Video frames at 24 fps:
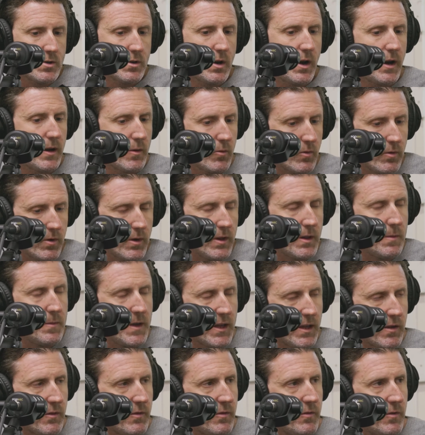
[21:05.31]
try to really
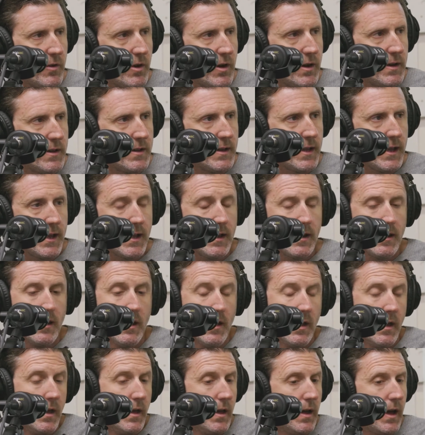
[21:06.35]
make it fun, and
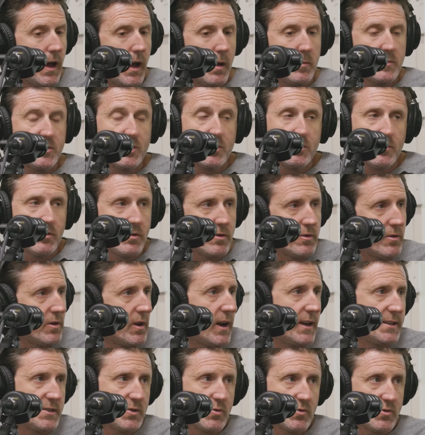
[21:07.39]
I'm sure there are
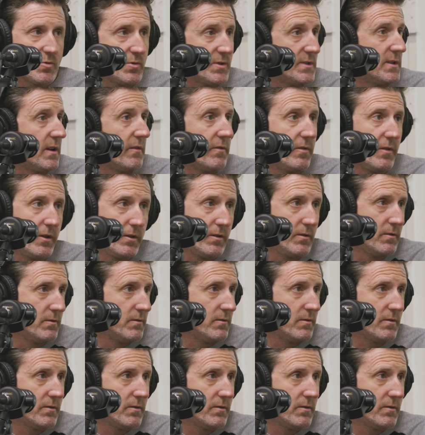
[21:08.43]
high schools where it's not fun.